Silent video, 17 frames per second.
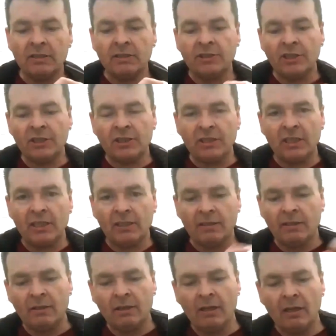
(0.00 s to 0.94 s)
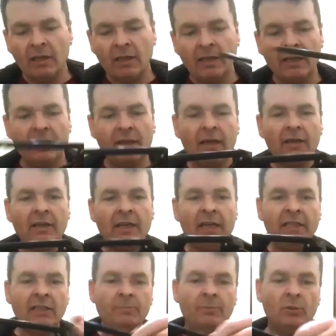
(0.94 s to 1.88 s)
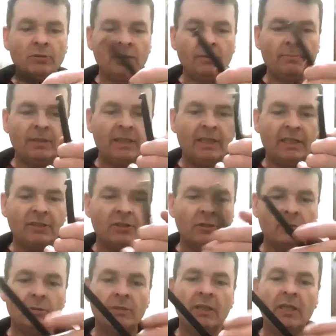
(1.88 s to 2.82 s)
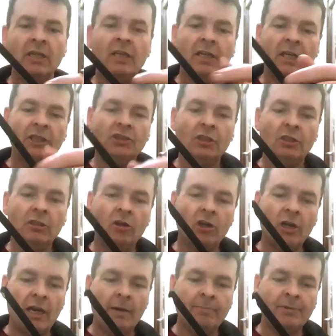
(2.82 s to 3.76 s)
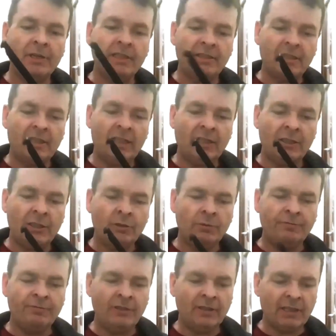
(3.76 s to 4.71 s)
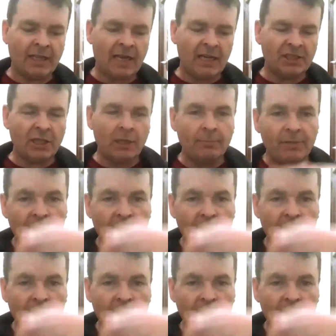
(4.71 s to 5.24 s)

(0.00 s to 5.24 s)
just to guide the bolts in place. So it should lock upright there. You feel the catch come